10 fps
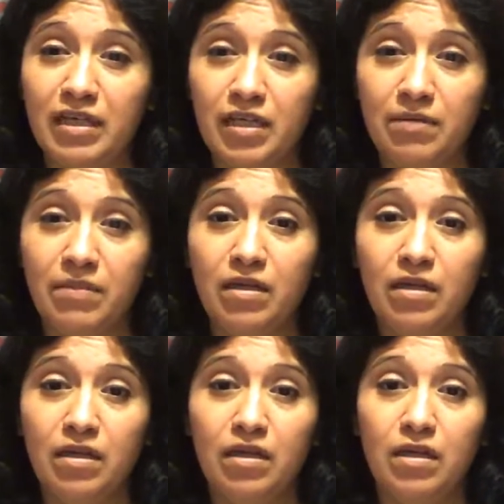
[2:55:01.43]
Kim,
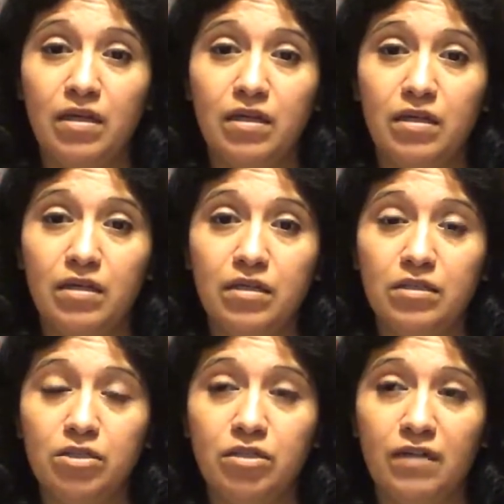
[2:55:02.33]

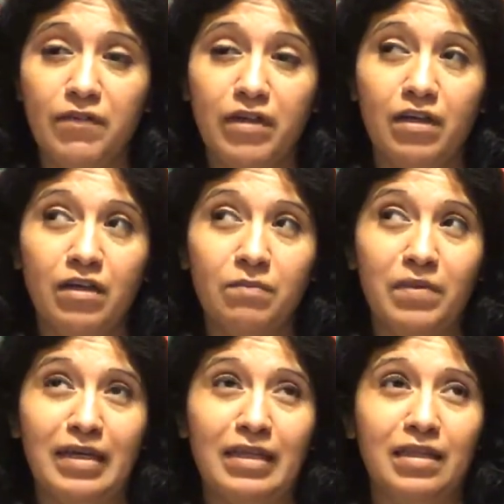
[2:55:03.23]
today for your help.
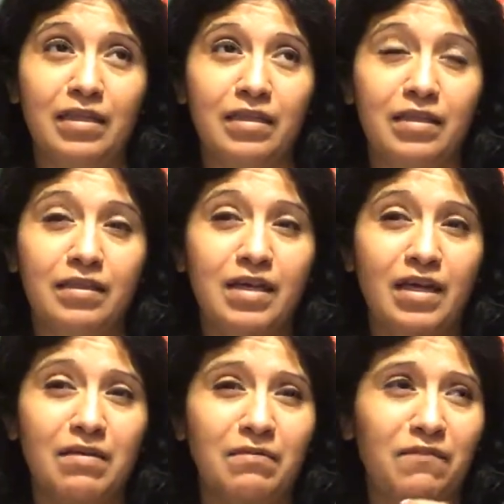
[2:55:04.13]
I feel
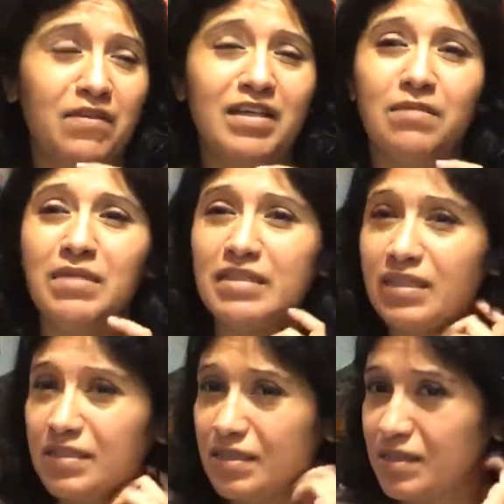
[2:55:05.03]
like I'm
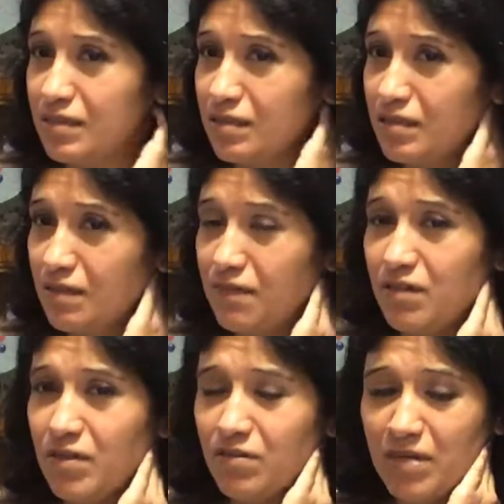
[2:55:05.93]
missing a few
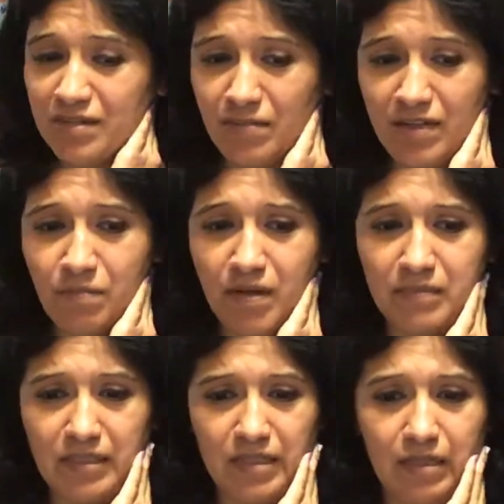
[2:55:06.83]
other mods that might have
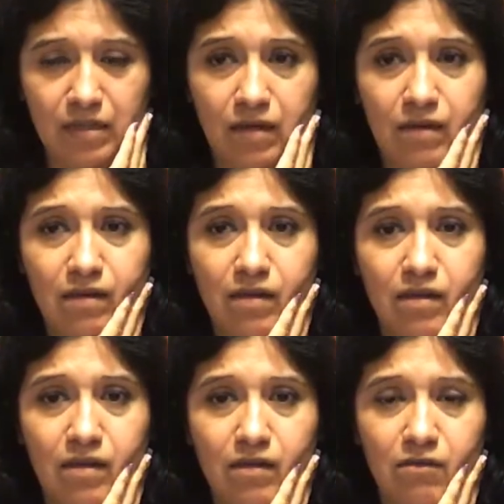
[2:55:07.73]
popped in.
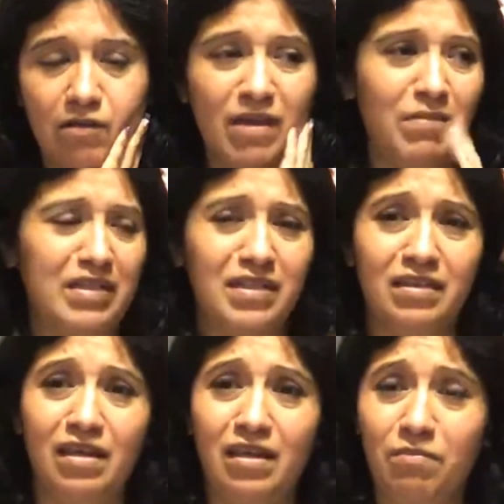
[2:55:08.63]
Or am I mixing
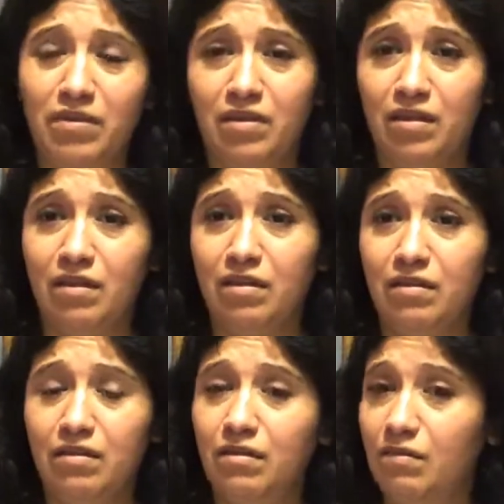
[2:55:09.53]
it up with
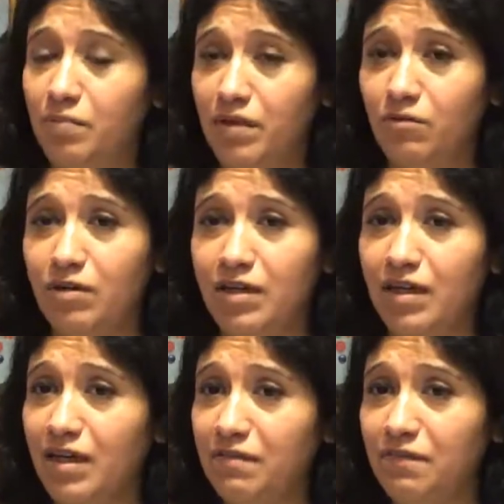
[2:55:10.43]
the part 1?
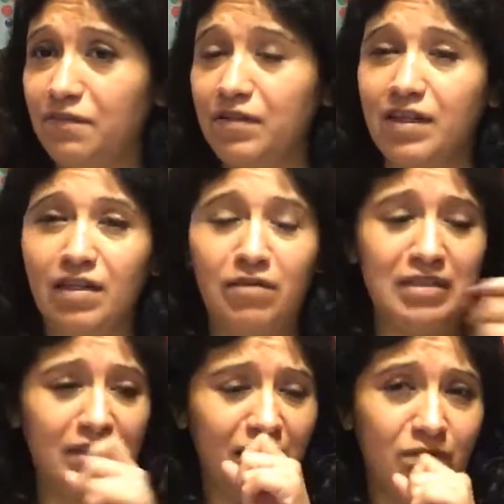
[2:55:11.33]
I forget.
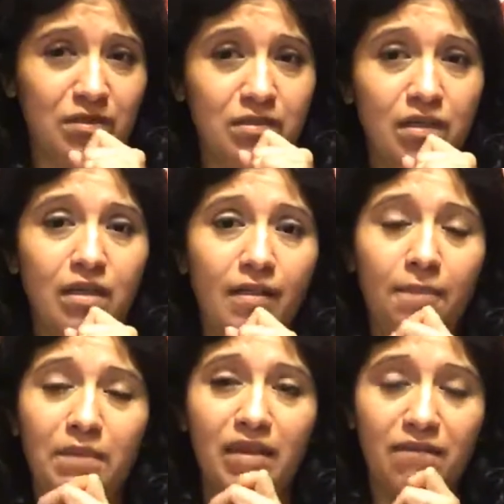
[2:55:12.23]
I think it was
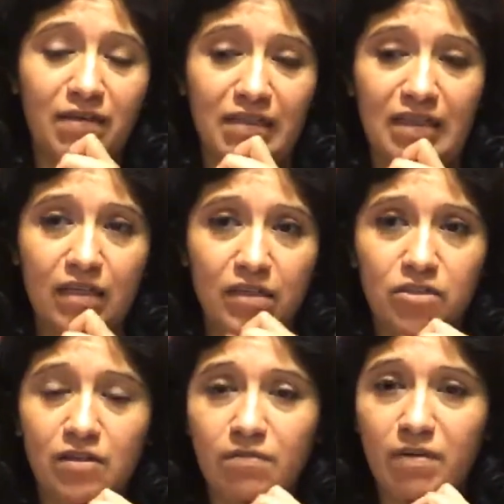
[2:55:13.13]
Midnight Vibes and Kid Out
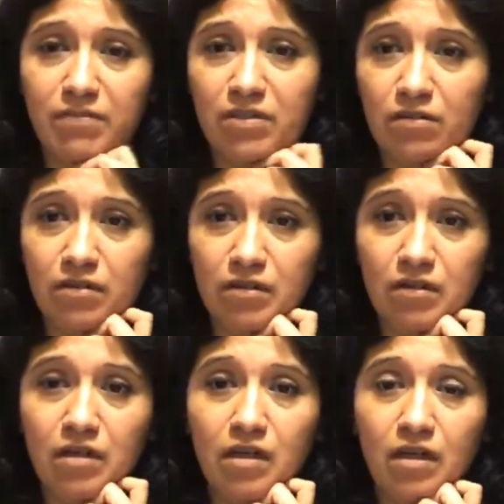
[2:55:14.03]
2 that popped in earlier.